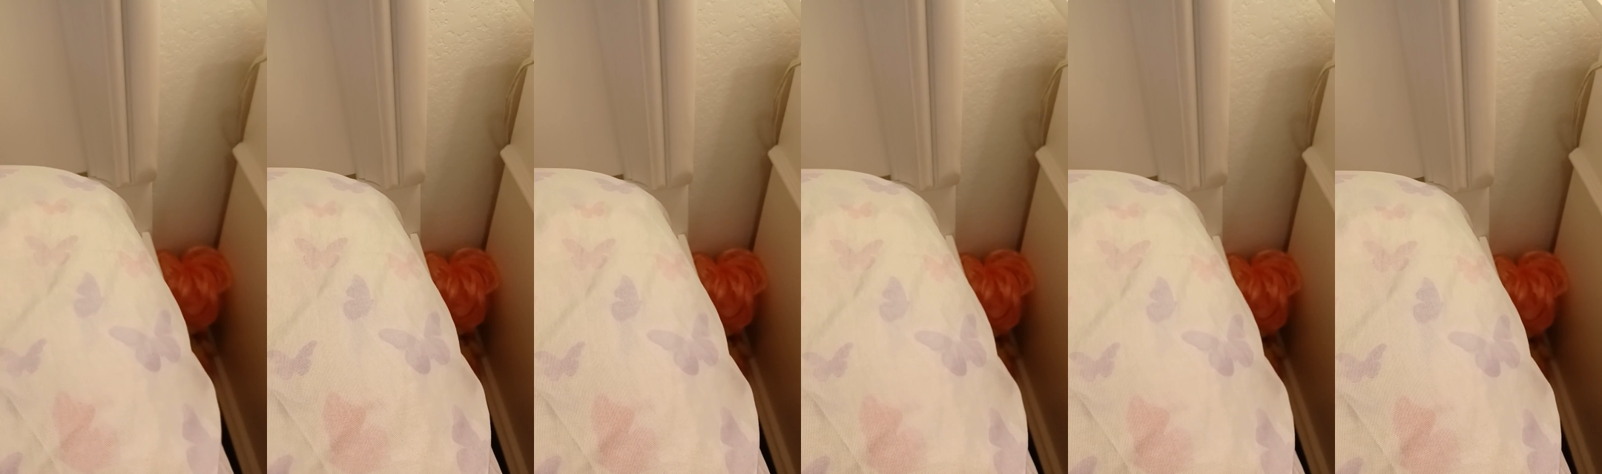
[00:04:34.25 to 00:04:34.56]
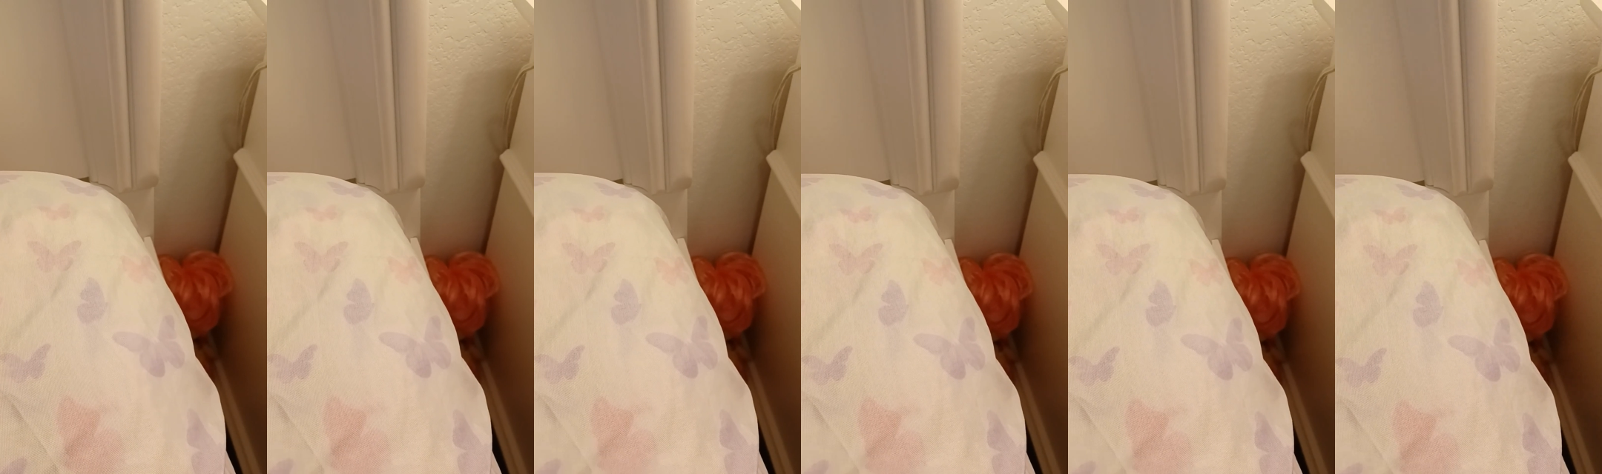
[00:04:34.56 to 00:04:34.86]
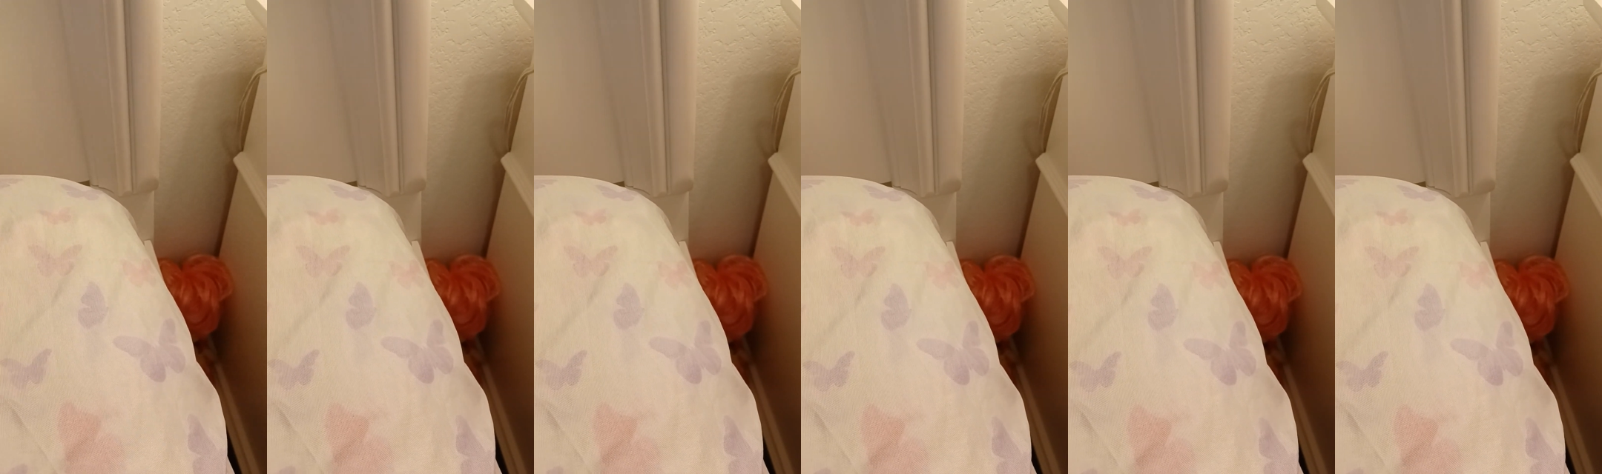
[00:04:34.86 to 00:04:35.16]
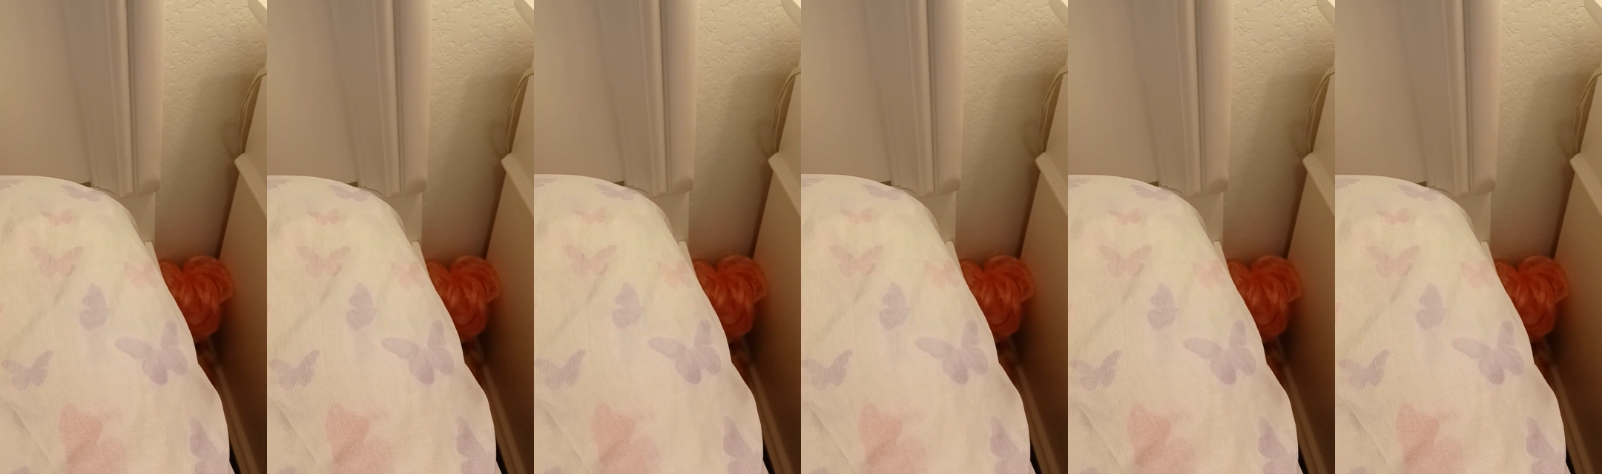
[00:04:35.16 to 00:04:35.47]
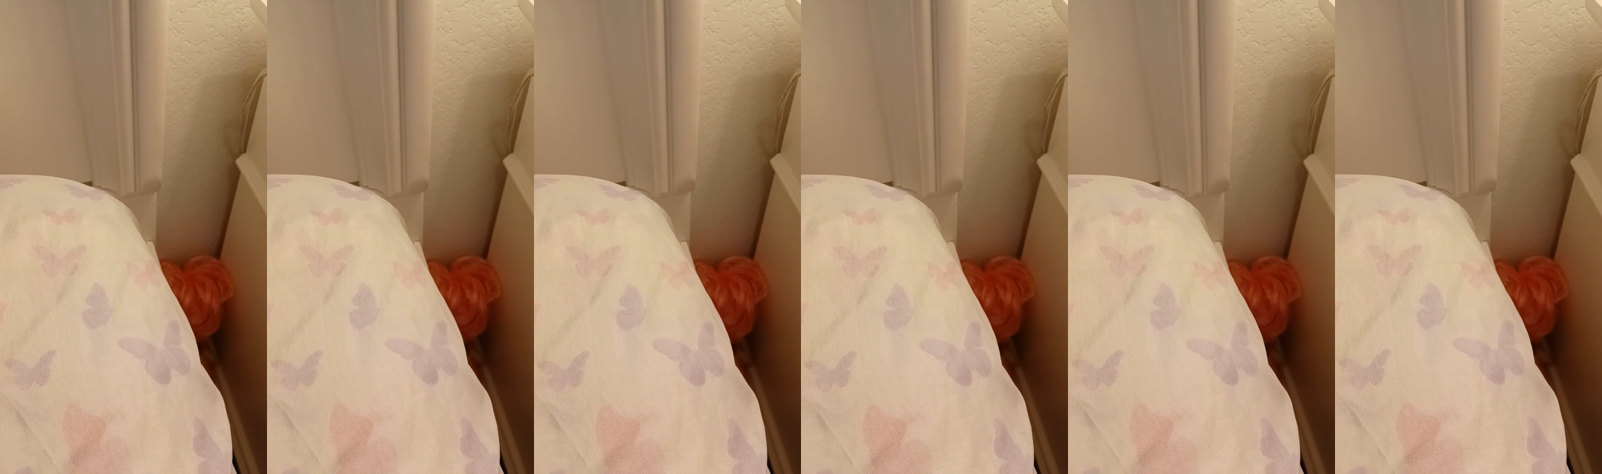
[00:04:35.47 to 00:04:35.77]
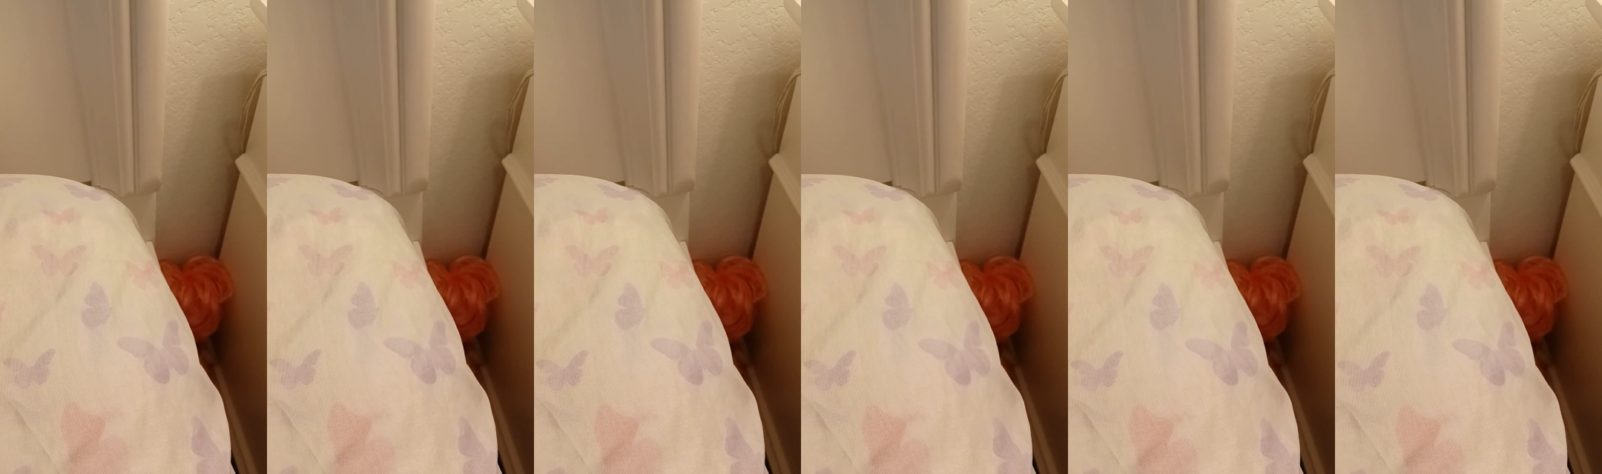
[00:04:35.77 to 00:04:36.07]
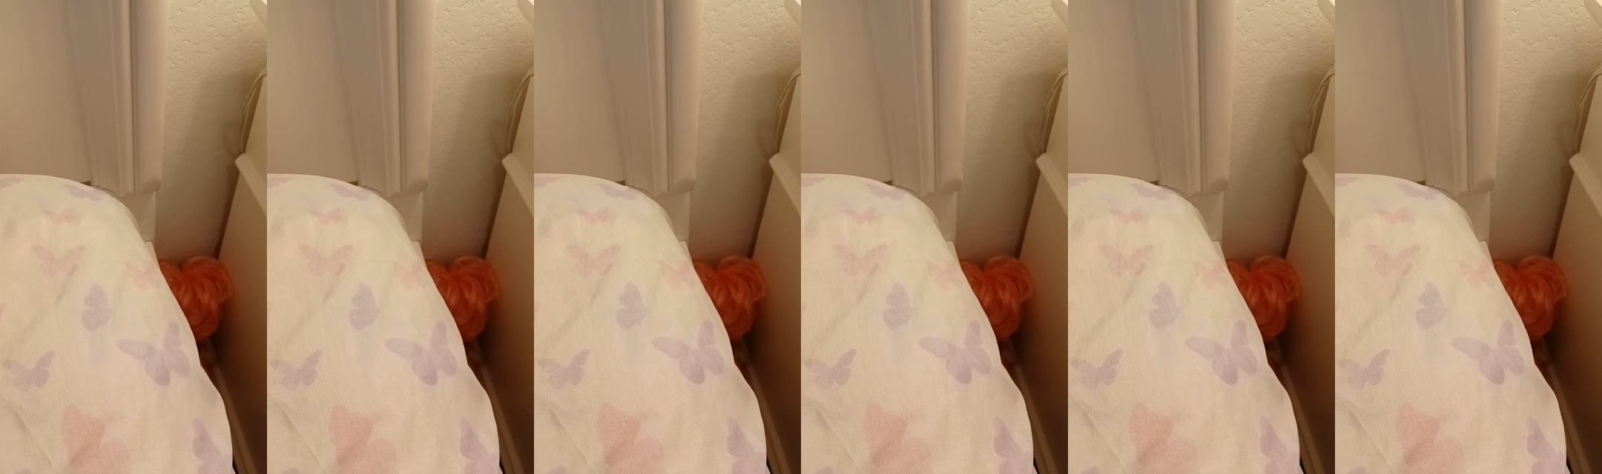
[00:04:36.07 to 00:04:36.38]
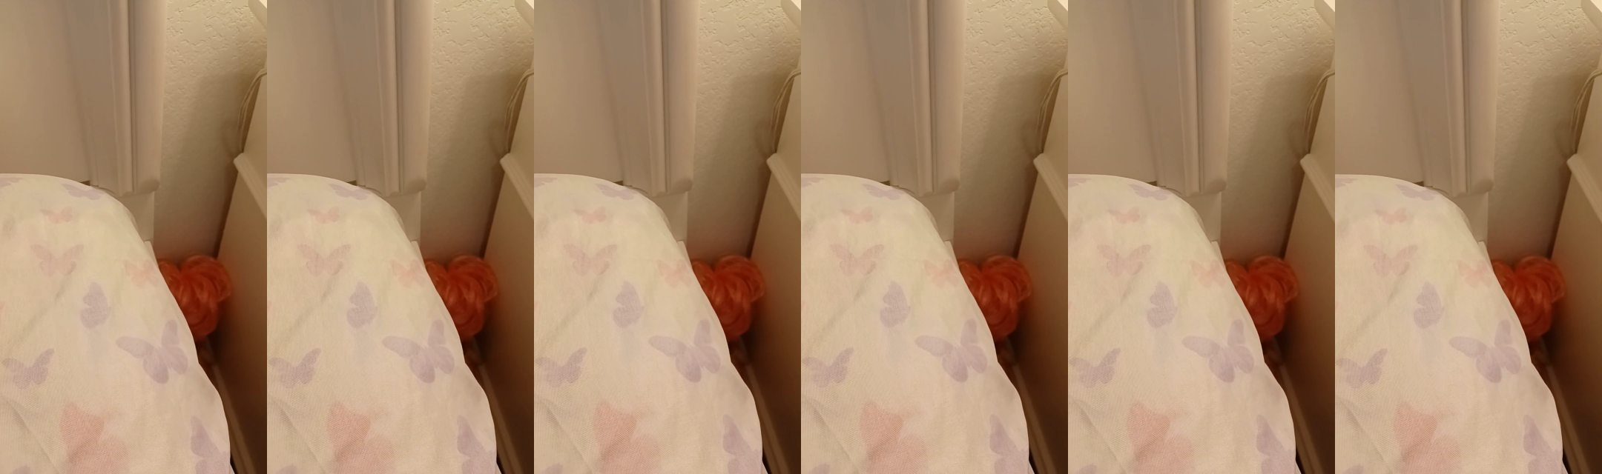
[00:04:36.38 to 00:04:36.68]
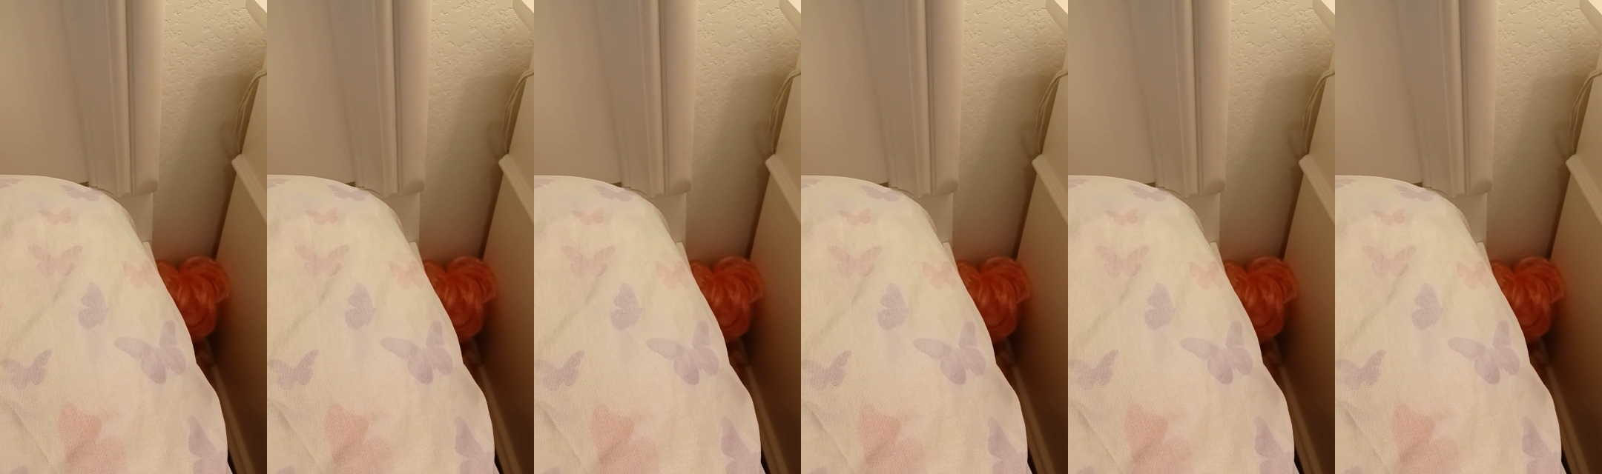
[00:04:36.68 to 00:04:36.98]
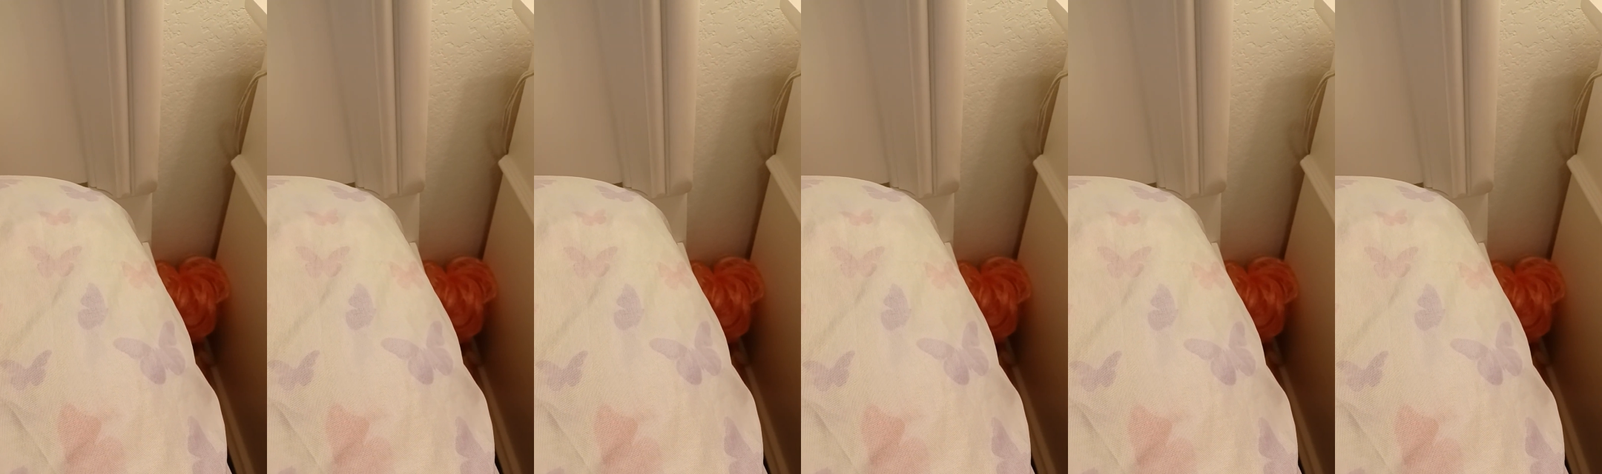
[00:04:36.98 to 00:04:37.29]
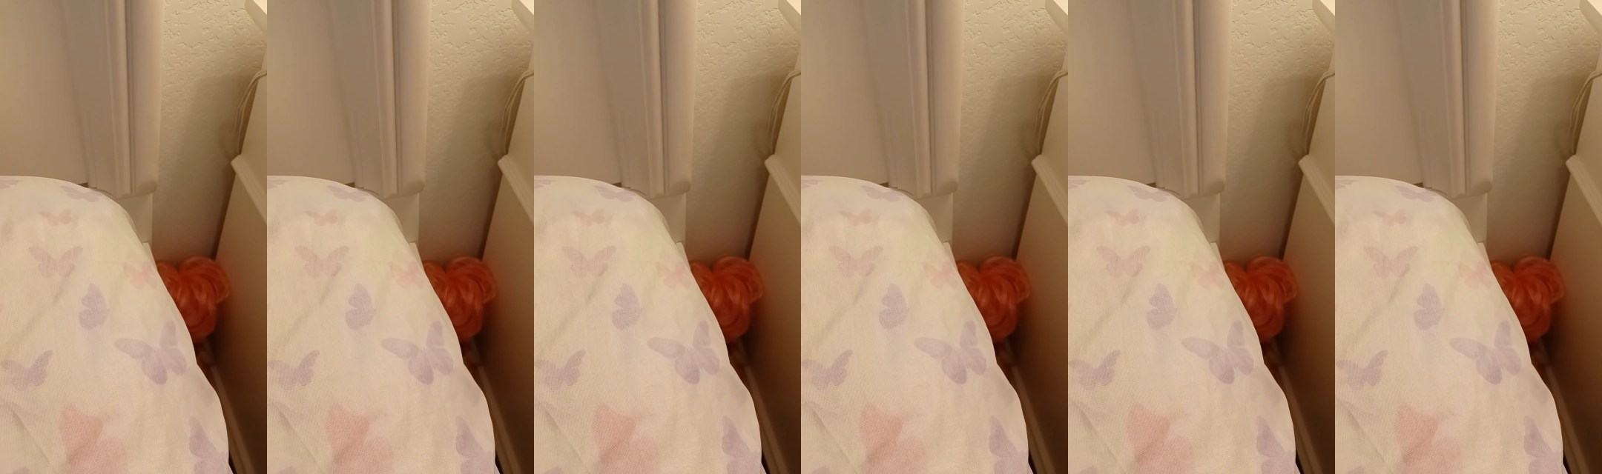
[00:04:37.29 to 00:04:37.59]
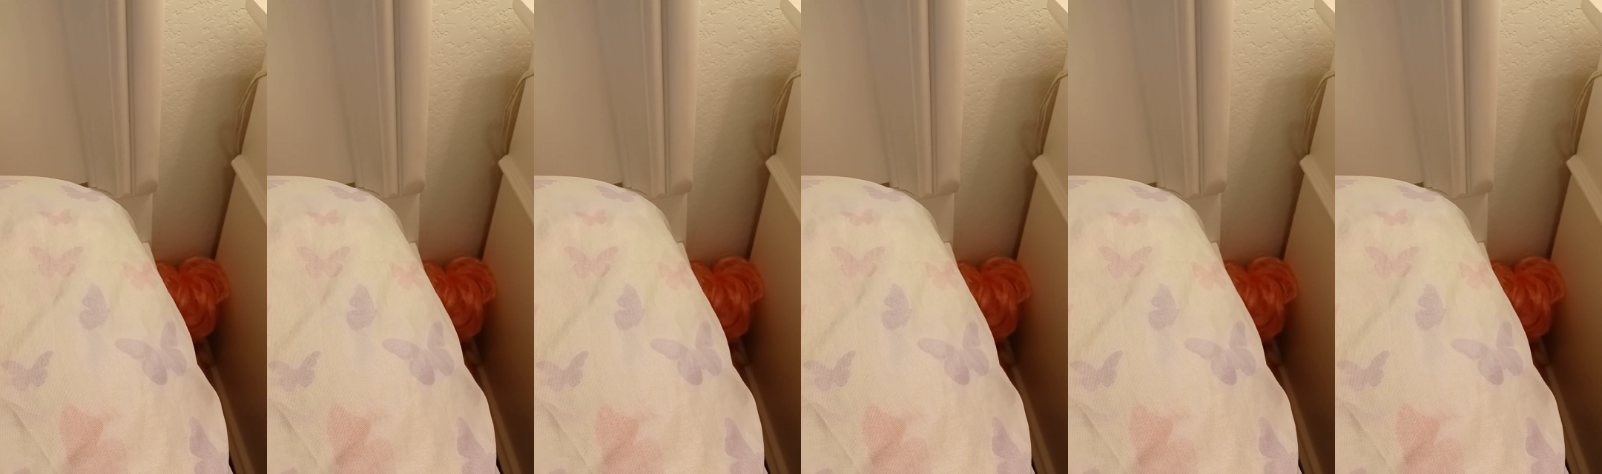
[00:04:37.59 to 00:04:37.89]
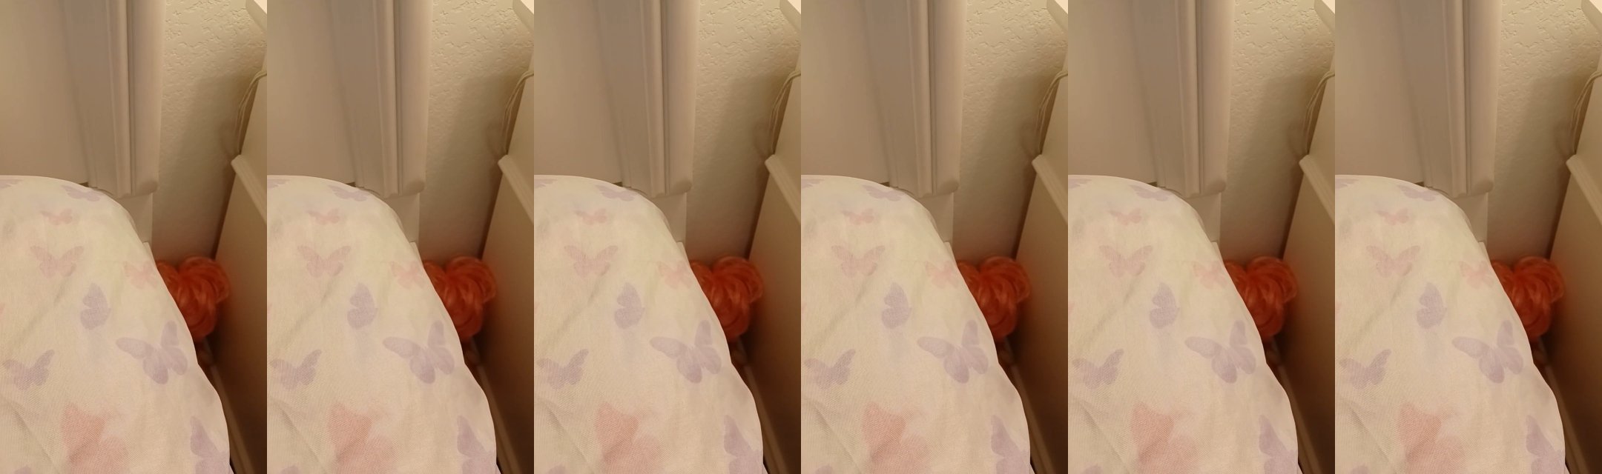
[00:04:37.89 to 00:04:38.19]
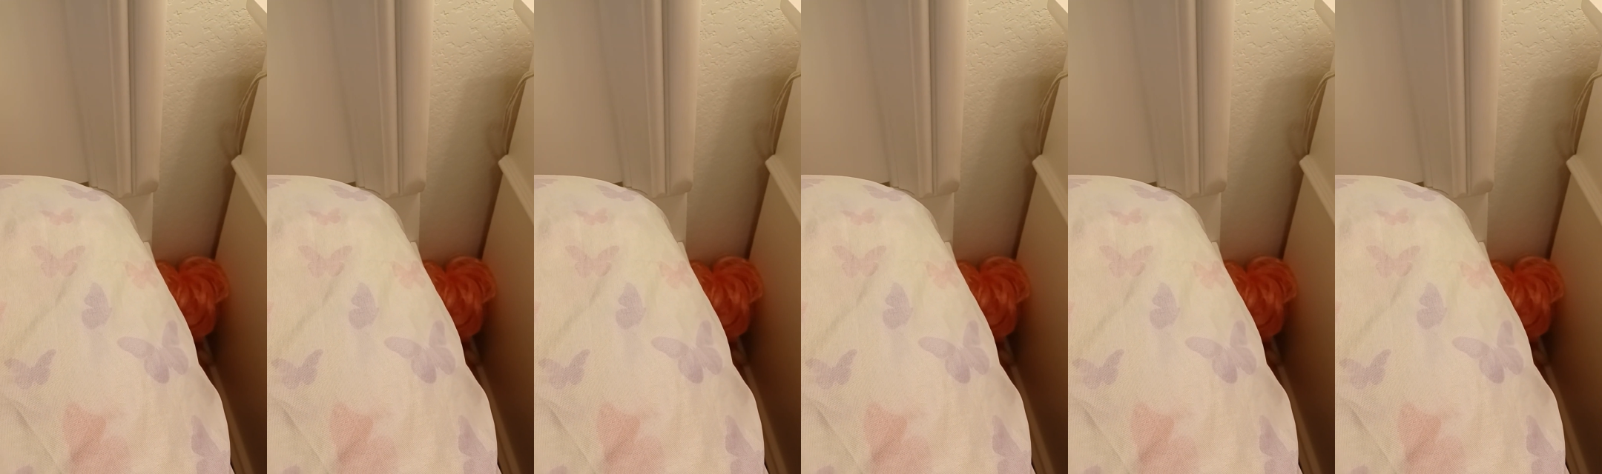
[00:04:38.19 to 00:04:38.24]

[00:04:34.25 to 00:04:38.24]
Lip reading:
Nobody's mouth can be seen.